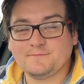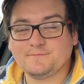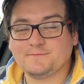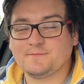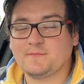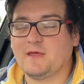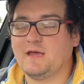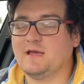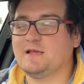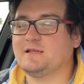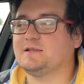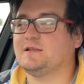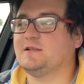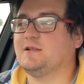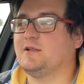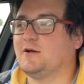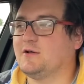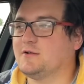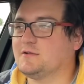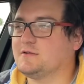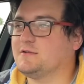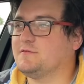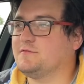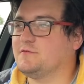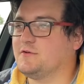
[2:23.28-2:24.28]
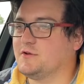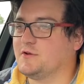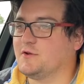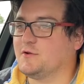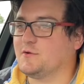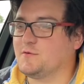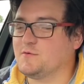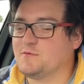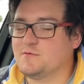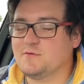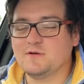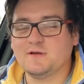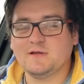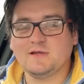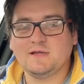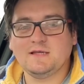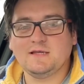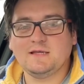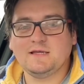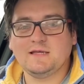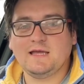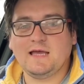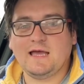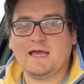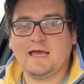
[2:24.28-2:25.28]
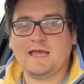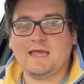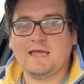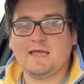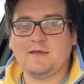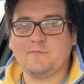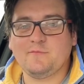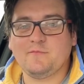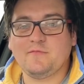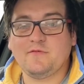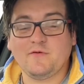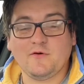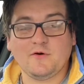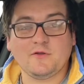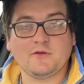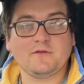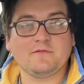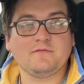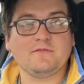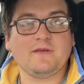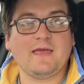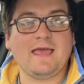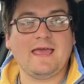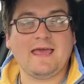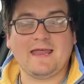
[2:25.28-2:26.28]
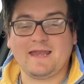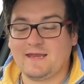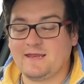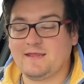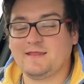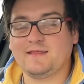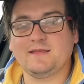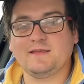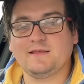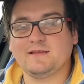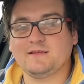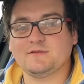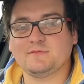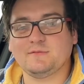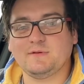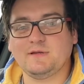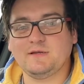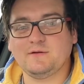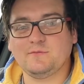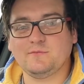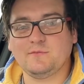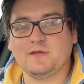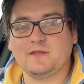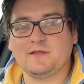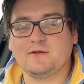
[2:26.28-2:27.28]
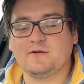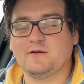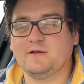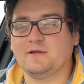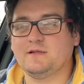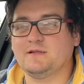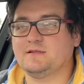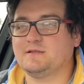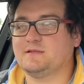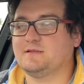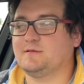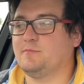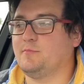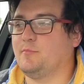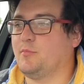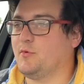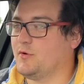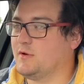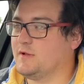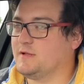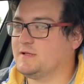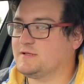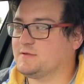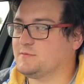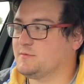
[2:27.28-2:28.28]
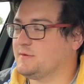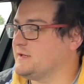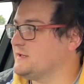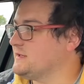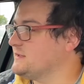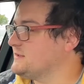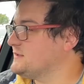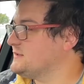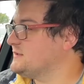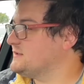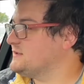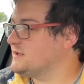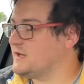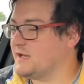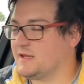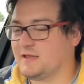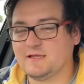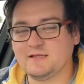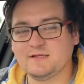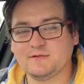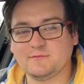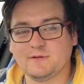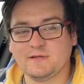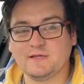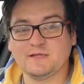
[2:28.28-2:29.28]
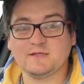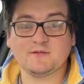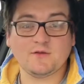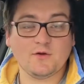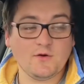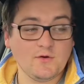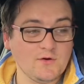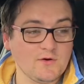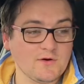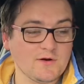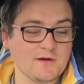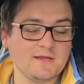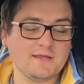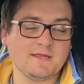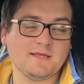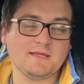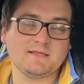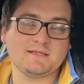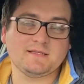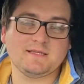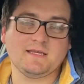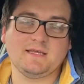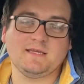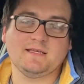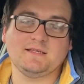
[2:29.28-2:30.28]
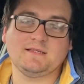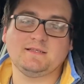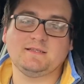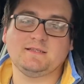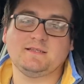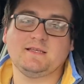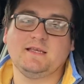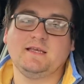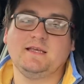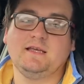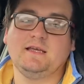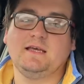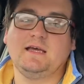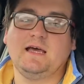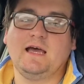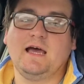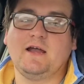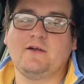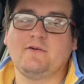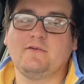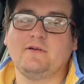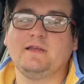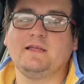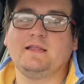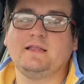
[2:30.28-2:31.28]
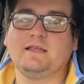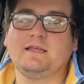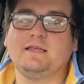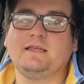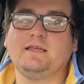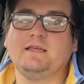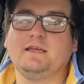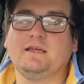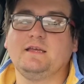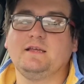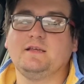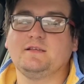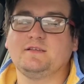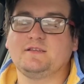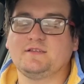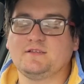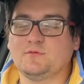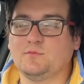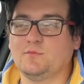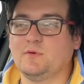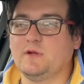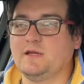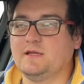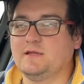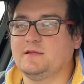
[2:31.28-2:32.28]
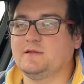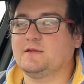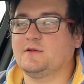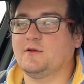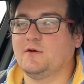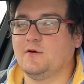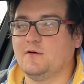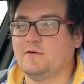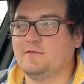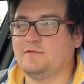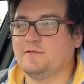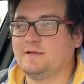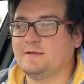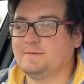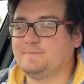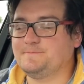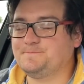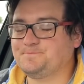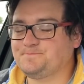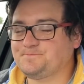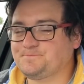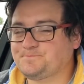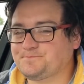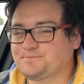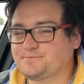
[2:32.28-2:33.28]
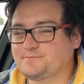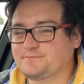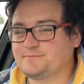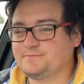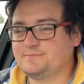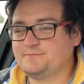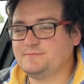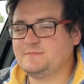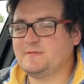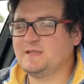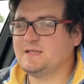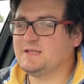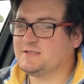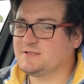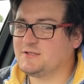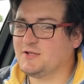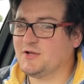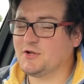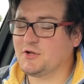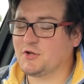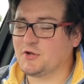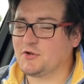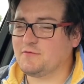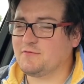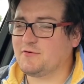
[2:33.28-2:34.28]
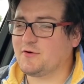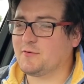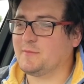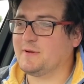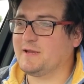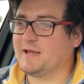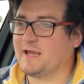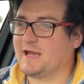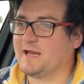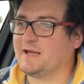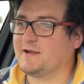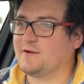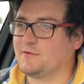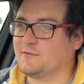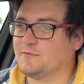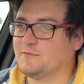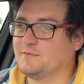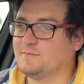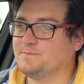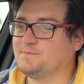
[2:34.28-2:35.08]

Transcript: As lots of you know, I am fond of anything sweet, whether it's boiled sweets, jelly sweets, or in this case, a really sweet coffee. It's not good for me, I know.